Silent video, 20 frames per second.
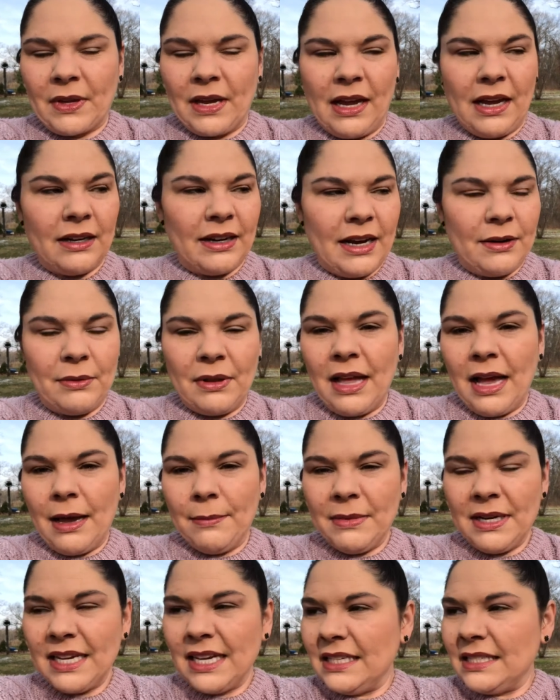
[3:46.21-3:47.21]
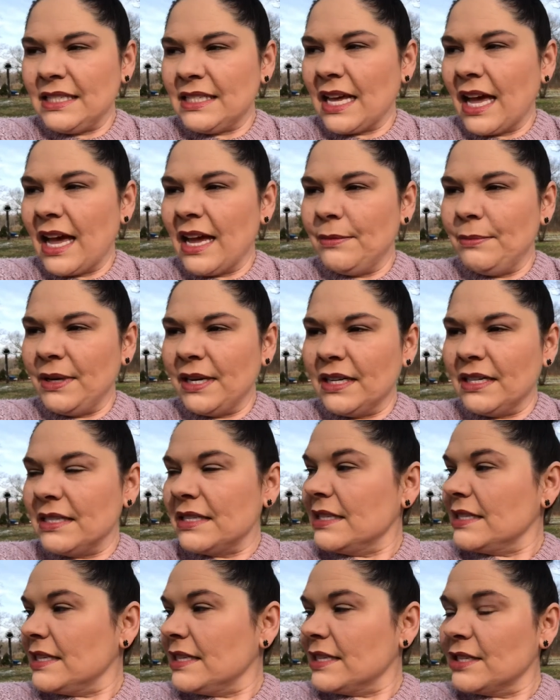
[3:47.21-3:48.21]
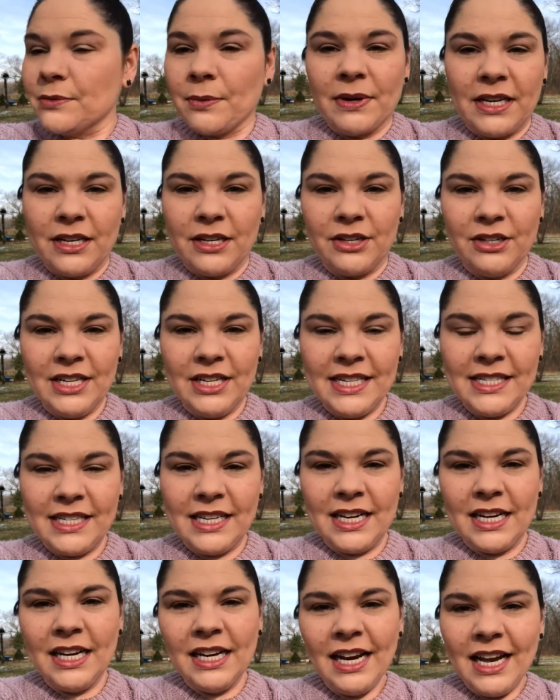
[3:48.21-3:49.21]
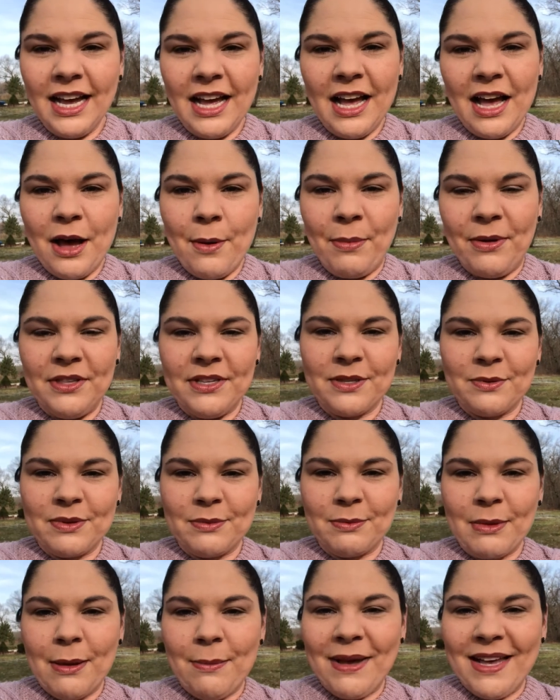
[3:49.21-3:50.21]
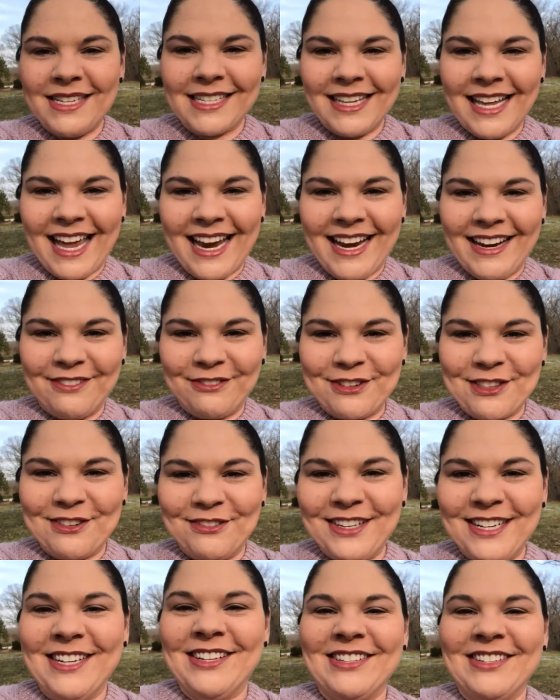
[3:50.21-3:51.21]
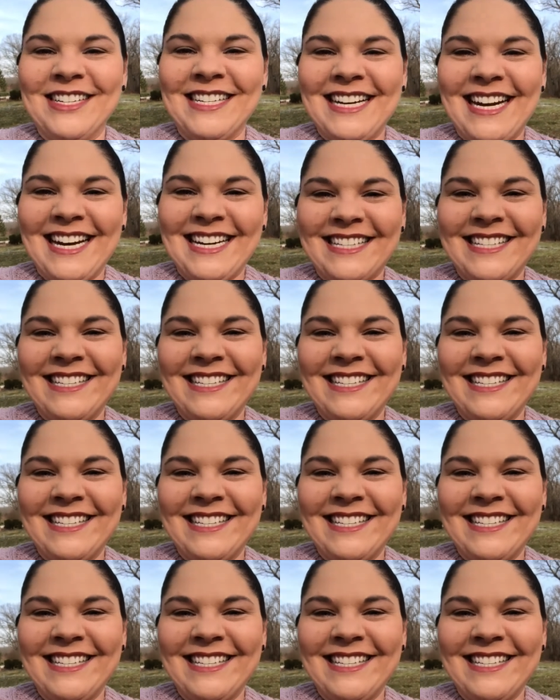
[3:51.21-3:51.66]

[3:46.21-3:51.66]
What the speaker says: All right, well, I'm gonna get inside because it's like 20 degrees here, but this was my best light for the video today.